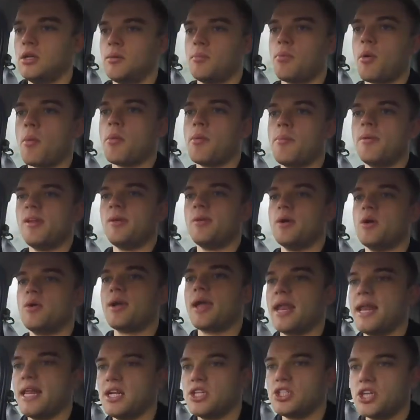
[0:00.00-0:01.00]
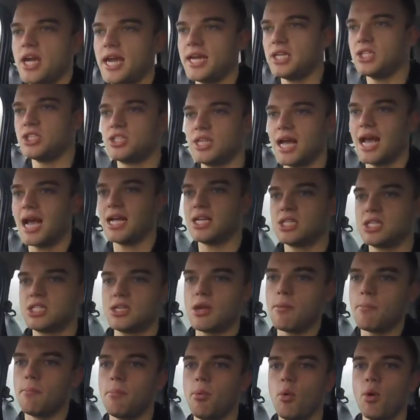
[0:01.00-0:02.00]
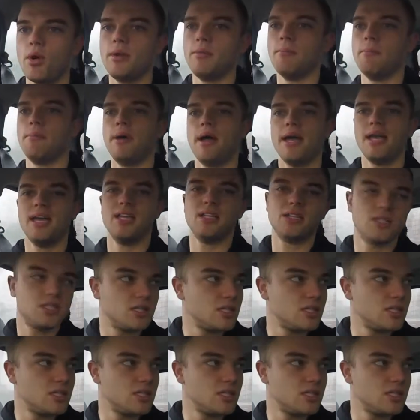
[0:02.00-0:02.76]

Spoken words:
Probably will get it changed at some point, but it